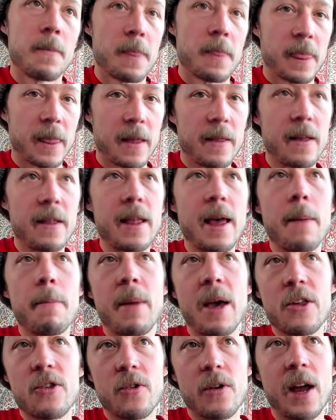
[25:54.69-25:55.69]
And then that
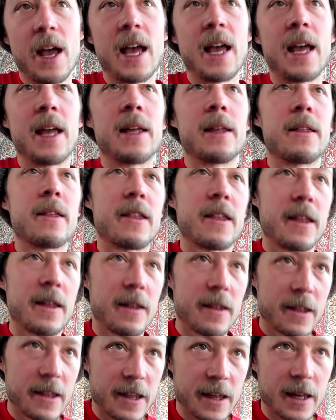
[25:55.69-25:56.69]
measure ends
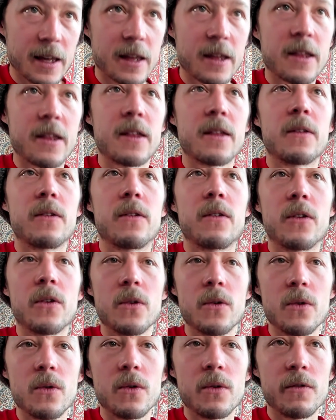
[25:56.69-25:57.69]
6,
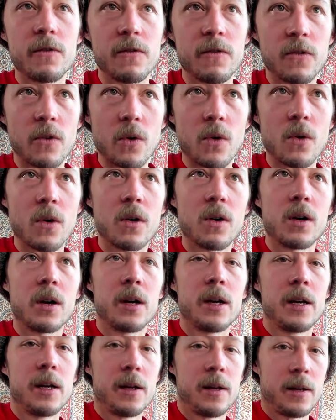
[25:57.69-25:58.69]
2, 4,
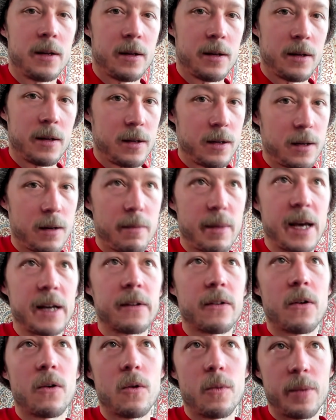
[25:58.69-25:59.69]
and back
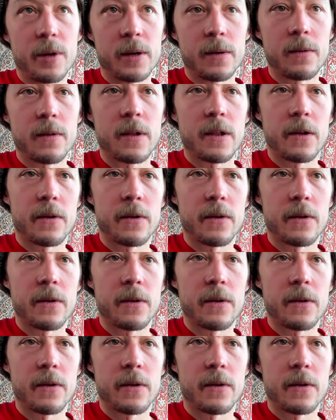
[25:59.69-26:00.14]
to open.